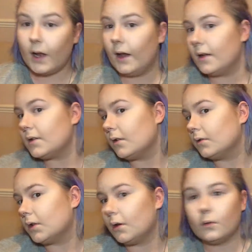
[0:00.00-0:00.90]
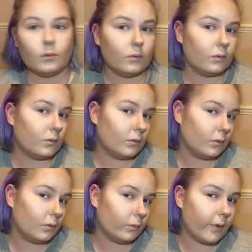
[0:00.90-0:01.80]
Yeah, it's all done
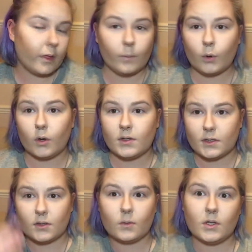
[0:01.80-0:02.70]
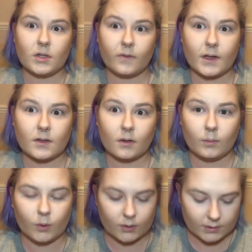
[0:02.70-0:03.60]
with the bronzing, so once your face is all
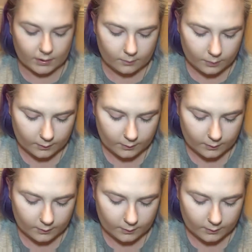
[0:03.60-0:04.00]
bronzed up,